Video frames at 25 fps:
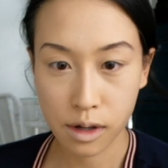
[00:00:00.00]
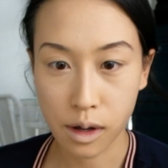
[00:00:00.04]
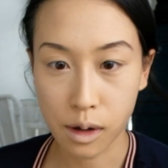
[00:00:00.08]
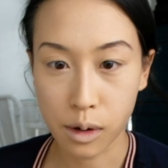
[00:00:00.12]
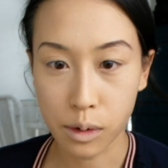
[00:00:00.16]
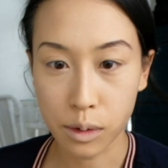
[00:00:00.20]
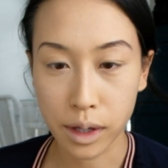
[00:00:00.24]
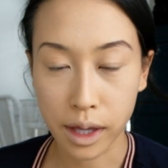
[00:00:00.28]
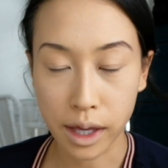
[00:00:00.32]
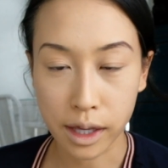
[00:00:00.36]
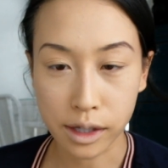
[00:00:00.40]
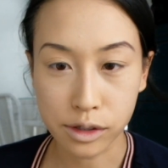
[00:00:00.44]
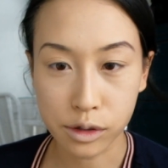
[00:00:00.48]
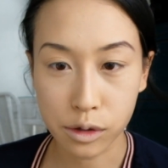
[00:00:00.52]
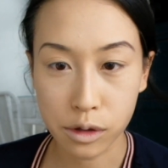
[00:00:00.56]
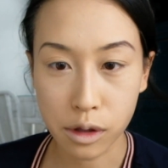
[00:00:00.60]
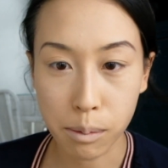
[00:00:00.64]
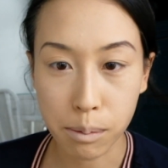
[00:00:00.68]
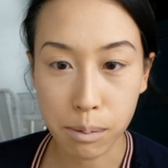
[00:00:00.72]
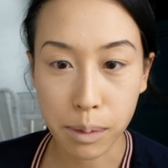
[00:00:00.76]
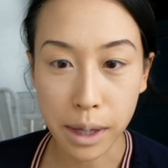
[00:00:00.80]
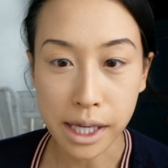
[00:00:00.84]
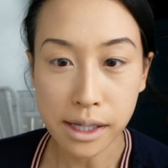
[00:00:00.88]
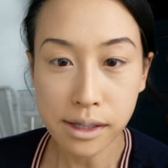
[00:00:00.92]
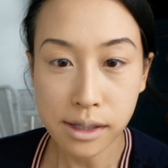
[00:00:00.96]
Okay, so the
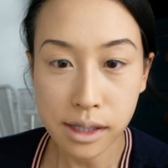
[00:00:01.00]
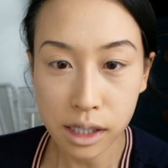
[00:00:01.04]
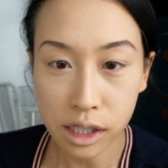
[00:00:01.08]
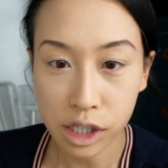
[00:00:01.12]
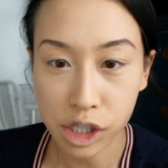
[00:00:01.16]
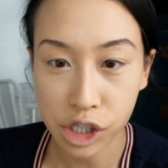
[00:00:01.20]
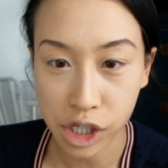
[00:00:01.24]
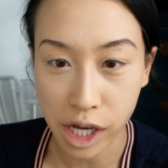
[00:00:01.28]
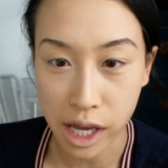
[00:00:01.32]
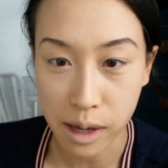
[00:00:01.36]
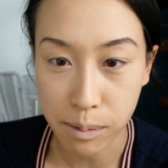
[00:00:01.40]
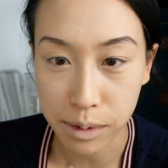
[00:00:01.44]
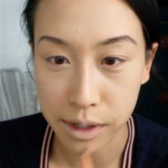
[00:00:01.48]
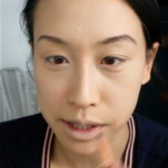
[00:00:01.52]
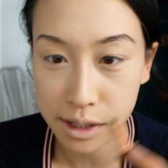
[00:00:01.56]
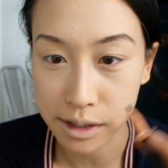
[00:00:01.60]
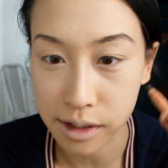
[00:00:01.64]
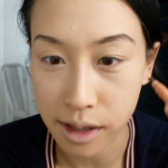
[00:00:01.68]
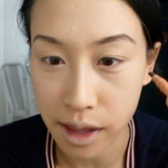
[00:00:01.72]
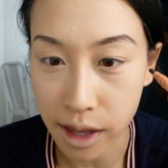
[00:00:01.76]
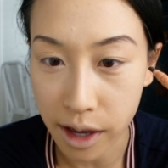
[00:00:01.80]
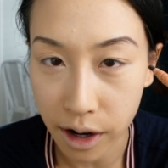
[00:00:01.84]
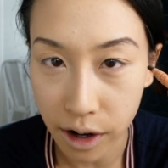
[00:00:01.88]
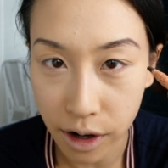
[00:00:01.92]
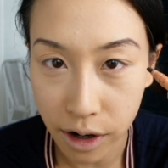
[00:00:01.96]
basic shape is
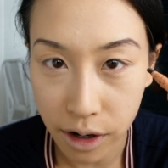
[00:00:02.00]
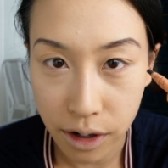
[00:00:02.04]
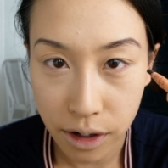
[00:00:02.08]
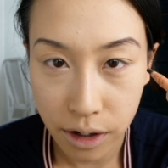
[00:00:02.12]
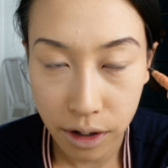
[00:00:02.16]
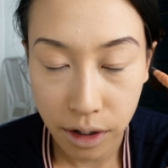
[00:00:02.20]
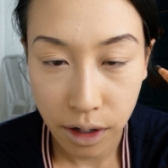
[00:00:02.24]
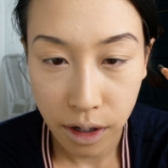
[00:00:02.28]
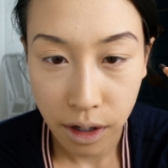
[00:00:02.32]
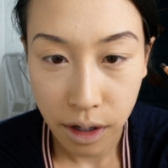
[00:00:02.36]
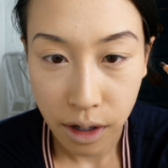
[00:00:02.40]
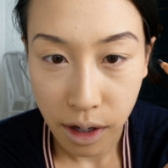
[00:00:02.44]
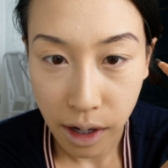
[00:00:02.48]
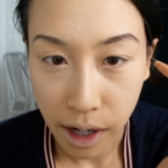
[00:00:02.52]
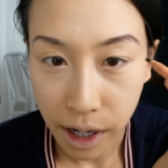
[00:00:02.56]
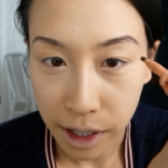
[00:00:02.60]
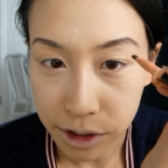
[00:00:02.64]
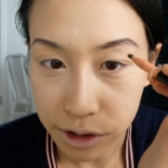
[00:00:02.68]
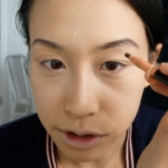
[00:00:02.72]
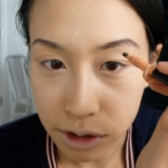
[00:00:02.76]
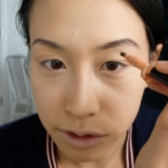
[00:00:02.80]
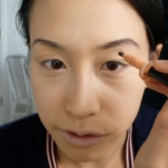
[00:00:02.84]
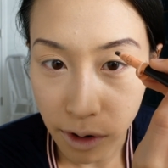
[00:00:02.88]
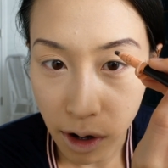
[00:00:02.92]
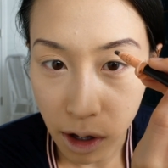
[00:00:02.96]
there. I
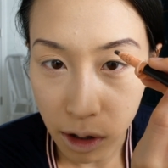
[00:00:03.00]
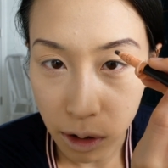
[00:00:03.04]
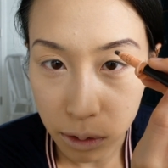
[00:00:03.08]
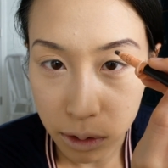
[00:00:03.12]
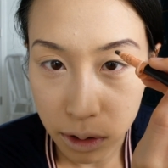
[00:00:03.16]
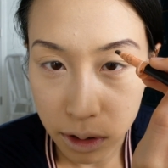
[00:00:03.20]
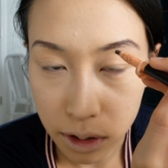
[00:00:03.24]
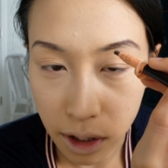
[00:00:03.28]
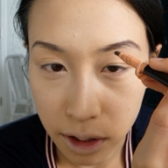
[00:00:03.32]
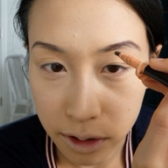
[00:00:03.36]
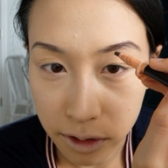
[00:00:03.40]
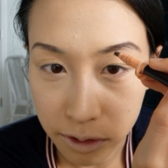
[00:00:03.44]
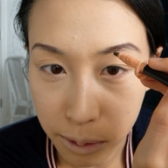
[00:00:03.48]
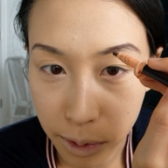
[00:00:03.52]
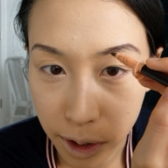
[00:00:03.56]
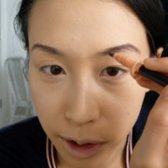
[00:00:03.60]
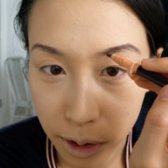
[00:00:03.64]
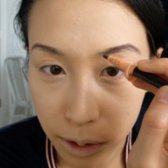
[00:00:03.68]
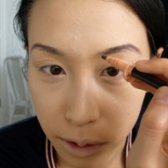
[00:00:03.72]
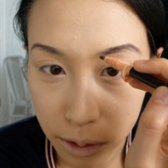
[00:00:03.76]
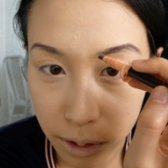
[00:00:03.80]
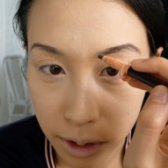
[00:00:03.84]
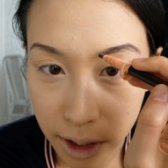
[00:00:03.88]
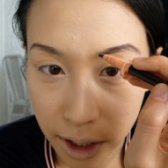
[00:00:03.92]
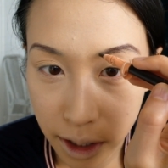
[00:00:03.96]
just followed a lot of my
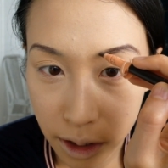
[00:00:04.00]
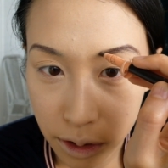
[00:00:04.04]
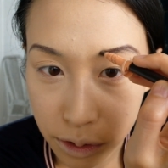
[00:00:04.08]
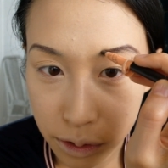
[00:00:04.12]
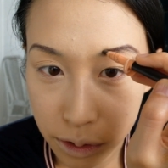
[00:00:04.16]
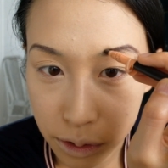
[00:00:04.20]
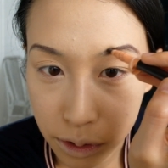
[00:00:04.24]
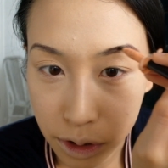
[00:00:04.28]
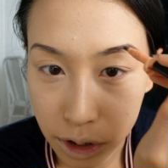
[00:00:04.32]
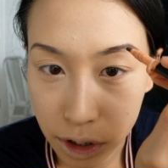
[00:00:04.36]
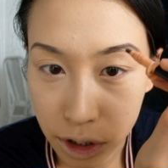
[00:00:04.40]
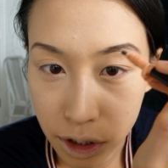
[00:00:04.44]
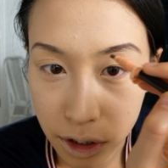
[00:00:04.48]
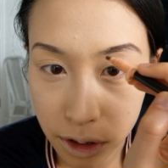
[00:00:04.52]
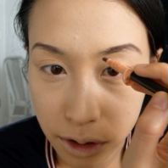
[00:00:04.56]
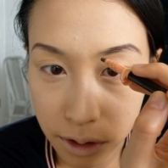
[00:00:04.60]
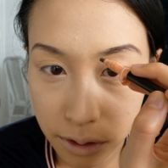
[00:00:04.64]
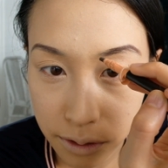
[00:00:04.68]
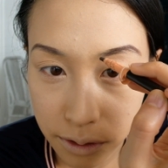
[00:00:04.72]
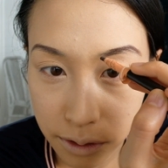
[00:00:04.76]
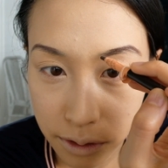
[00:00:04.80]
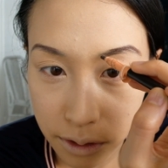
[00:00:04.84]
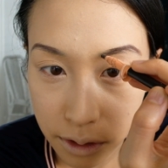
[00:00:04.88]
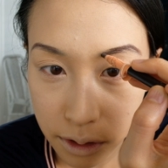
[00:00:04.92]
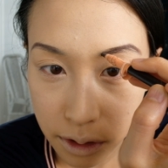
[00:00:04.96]
own natural
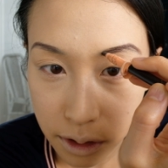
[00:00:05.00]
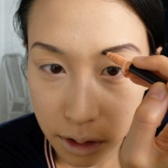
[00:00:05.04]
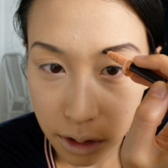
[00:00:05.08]
curve.